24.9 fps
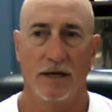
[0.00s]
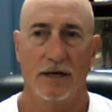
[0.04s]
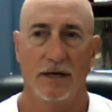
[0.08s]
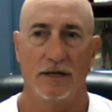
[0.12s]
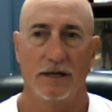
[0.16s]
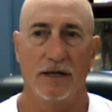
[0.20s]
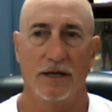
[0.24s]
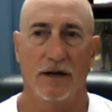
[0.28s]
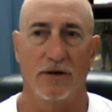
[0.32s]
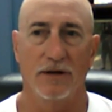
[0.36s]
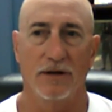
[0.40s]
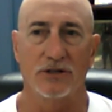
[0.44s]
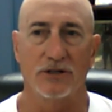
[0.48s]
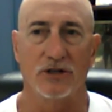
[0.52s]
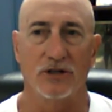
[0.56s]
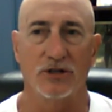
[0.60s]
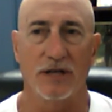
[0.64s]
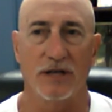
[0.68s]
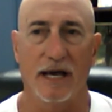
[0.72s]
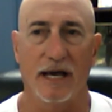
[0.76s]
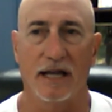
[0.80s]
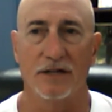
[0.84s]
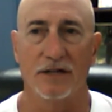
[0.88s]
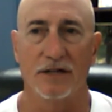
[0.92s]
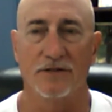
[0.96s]
It's a
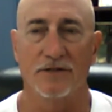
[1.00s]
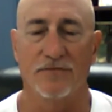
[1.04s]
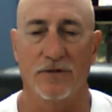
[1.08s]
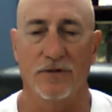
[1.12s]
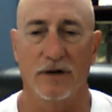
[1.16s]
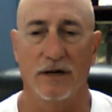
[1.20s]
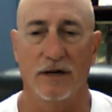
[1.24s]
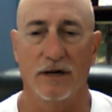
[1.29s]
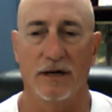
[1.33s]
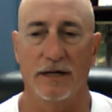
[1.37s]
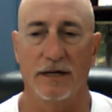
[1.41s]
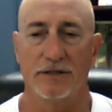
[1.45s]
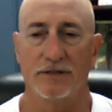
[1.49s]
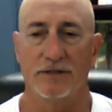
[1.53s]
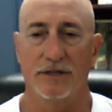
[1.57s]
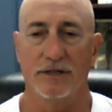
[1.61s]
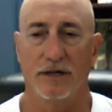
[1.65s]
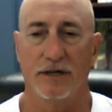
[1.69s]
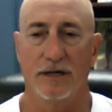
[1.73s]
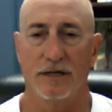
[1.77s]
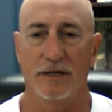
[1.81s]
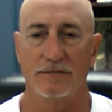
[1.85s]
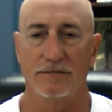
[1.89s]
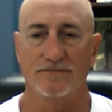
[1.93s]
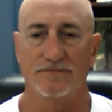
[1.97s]
challenge for us.
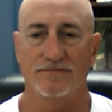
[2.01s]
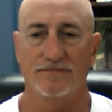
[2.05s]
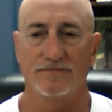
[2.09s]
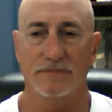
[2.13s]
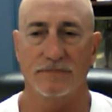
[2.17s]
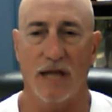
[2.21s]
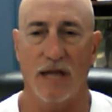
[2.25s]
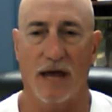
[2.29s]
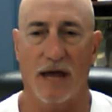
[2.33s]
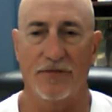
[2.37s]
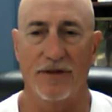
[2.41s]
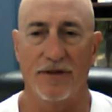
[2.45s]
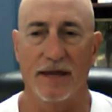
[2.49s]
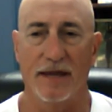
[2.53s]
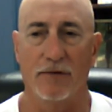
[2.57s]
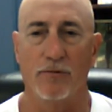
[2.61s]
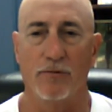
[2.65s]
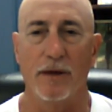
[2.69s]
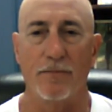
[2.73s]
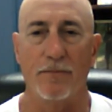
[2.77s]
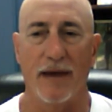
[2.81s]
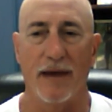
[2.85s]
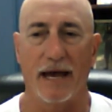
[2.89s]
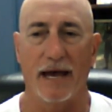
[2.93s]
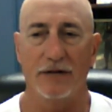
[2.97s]
I think
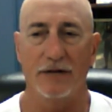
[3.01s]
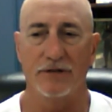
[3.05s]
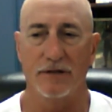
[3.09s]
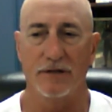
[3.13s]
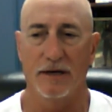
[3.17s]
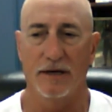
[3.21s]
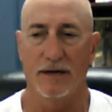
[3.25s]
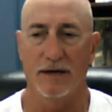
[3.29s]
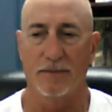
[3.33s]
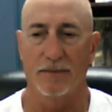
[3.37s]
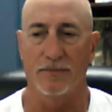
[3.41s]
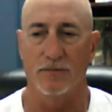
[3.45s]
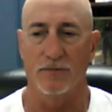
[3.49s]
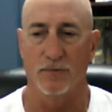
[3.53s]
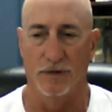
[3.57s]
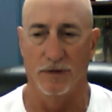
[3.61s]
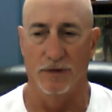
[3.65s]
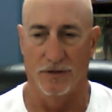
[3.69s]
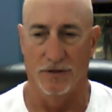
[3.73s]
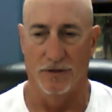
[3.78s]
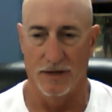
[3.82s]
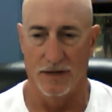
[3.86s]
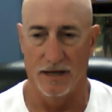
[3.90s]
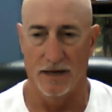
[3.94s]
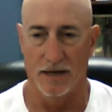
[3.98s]
we match up
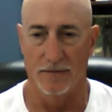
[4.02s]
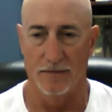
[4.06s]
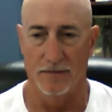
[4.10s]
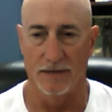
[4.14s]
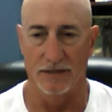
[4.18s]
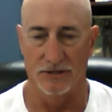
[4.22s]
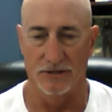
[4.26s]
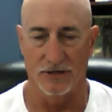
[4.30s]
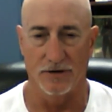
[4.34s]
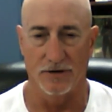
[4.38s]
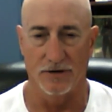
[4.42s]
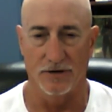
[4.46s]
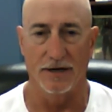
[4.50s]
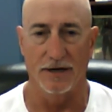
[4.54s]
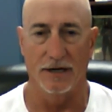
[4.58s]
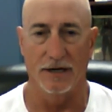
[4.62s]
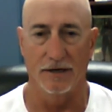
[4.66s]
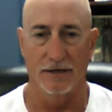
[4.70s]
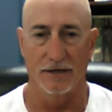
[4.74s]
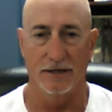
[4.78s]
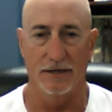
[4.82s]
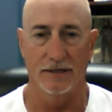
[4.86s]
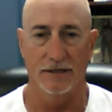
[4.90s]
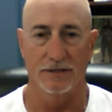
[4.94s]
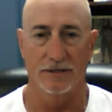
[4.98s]
with them in certain
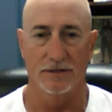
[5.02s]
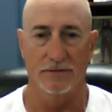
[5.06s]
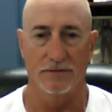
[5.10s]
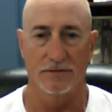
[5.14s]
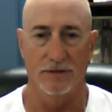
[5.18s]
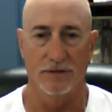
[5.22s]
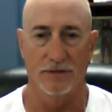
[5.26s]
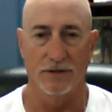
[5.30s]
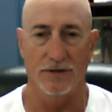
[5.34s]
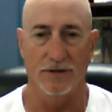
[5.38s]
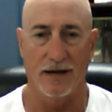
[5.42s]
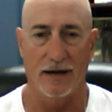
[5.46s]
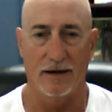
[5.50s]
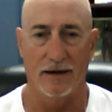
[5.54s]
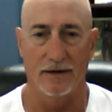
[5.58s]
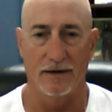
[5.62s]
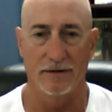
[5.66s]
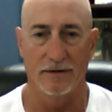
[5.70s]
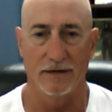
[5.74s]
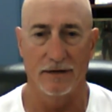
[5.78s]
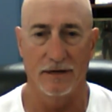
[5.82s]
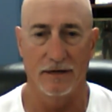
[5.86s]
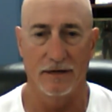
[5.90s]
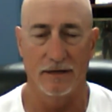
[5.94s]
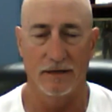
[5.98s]
areas with
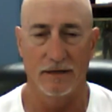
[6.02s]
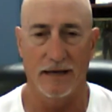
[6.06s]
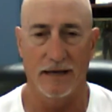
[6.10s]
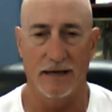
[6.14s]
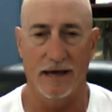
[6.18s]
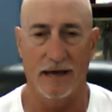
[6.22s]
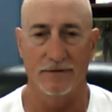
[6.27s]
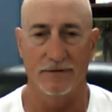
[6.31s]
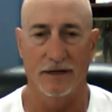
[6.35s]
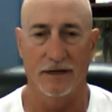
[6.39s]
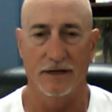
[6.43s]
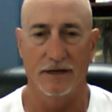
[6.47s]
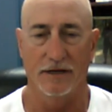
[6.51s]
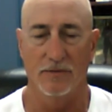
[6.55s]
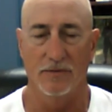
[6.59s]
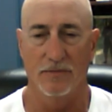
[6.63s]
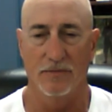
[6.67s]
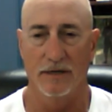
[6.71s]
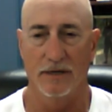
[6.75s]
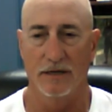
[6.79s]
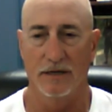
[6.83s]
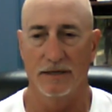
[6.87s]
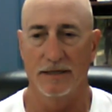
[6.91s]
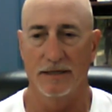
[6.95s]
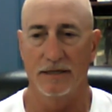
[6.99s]
our athletic
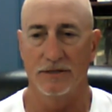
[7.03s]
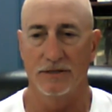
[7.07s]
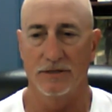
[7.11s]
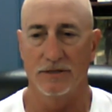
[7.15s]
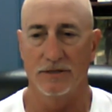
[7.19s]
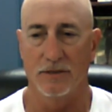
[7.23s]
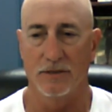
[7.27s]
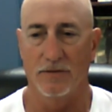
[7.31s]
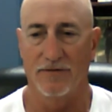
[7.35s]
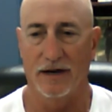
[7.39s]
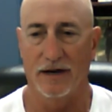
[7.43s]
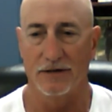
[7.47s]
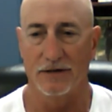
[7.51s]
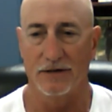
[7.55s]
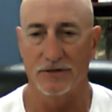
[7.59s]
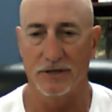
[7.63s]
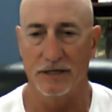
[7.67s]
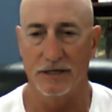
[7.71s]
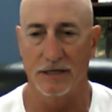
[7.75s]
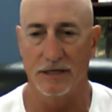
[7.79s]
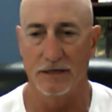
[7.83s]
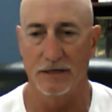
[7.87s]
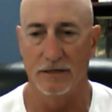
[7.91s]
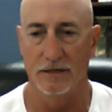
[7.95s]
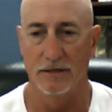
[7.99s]
ability and some of our
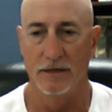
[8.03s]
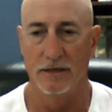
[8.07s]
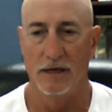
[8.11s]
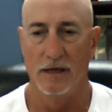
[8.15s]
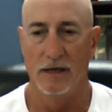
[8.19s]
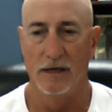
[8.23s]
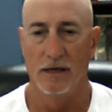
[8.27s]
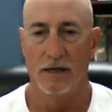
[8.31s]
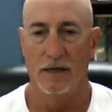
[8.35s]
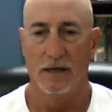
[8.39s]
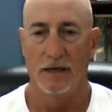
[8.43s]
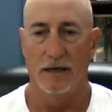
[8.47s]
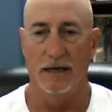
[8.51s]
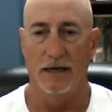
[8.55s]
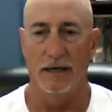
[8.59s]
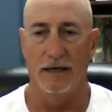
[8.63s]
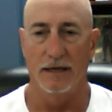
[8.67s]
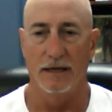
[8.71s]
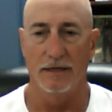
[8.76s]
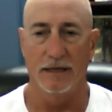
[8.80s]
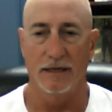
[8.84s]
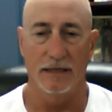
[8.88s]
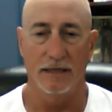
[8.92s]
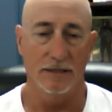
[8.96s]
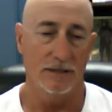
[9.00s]
skill.
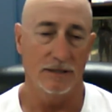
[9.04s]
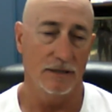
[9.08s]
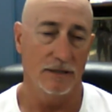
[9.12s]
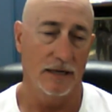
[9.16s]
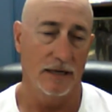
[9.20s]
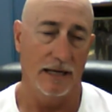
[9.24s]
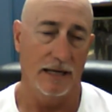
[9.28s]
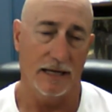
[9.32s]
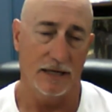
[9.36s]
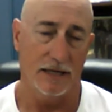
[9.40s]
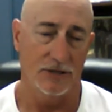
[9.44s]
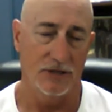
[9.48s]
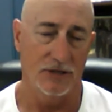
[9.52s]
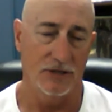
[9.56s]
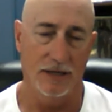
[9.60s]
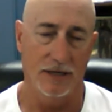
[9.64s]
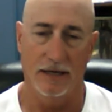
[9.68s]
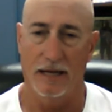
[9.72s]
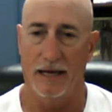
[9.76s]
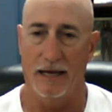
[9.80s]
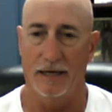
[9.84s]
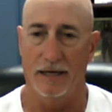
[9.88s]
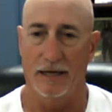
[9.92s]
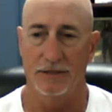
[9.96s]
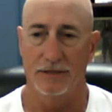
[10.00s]
And it's like I said
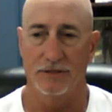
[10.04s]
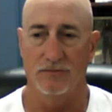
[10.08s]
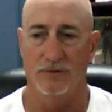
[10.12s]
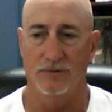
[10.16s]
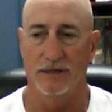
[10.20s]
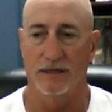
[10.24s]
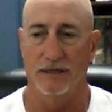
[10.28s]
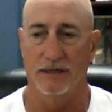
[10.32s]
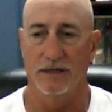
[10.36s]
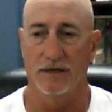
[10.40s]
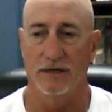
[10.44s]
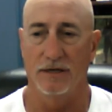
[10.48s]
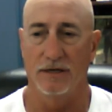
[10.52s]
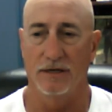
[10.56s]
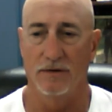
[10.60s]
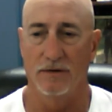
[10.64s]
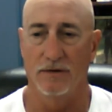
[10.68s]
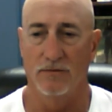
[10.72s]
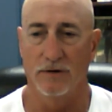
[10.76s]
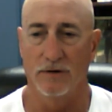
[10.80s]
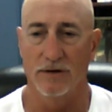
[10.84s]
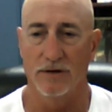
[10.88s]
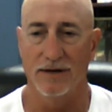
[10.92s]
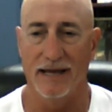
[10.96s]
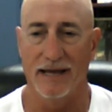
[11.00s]
last week,
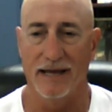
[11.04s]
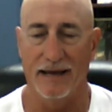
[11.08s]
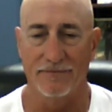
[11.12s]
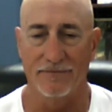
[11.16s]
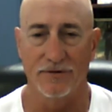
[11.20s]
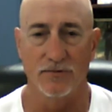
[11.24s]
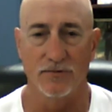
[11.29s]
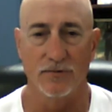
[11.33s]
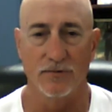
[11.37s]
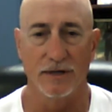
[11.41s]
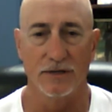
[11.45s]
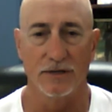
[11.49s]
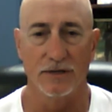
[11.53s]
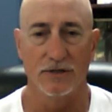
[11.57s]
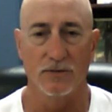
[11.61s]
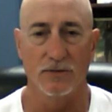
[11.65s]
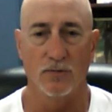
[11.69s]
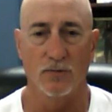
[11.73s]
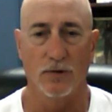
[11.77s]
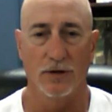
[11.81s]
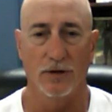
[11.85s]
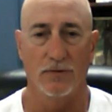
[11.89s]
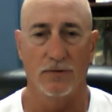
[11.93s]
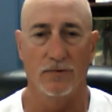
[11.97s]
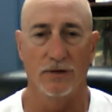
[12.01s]
we're going to have to win some
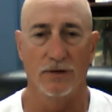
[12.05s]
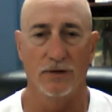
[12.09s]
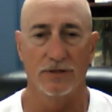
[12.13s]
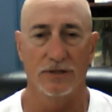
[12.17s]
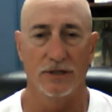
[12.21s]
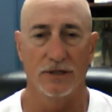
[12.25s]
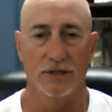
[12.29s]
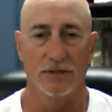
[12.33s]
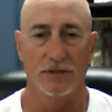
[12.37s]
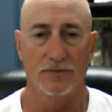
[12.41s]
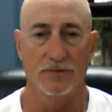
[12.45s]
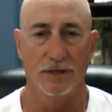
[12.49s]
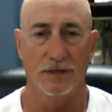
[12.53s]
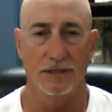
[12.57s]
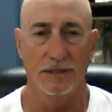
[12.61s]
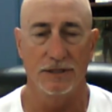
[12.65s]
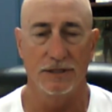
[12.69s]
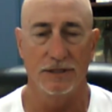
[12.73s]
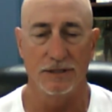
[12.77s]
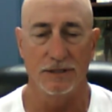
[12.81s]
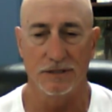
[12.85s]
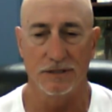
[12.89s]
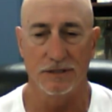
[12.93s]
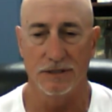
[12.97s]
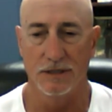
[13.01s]
one-on-one
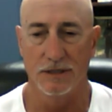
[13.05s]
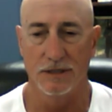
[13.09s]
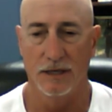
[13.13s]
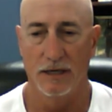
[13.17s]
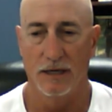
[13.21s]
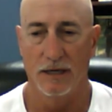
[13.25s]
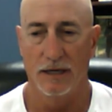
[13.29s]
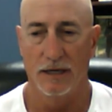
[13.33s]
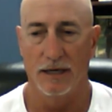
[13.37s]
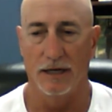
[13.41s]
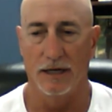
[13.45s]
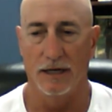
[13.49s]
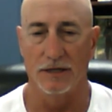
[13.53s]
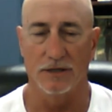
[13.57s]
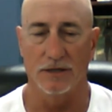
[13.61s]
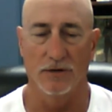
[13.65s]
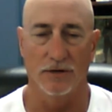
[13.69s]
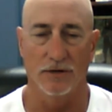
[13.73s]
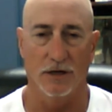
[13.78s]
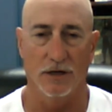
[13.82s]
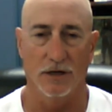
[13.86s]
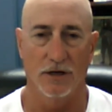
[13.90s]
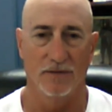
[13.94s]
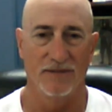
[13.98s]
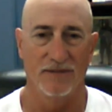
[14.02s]
situations, and it's going
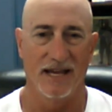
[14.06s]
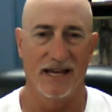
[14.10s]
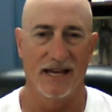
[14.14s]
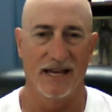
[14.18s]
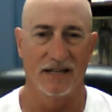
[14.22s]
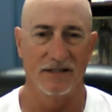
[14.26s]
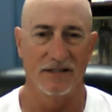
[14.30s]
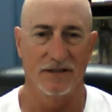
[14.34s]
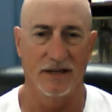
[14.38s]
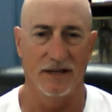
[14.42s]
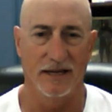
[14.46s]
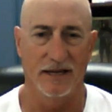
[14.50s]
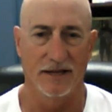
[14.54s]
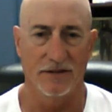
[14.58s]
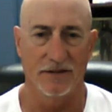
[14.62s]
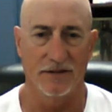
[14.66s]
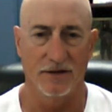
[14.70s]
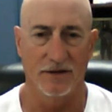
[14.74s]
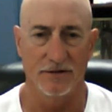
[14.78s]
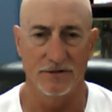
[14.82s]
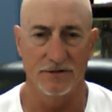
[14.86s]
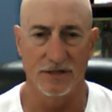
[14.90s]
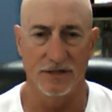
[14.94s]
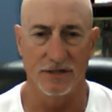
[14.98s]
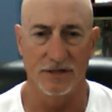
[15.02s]
to come down to that
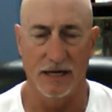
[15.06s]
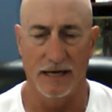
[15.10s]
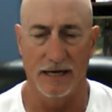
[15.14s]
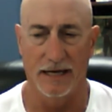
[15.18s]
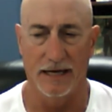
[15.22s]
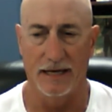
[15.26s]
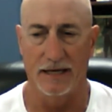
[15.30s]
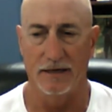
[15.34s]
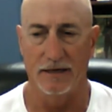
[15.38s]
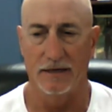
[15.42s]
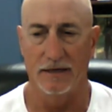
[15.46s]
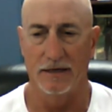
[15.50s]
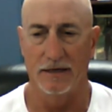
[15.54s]
Thursday night.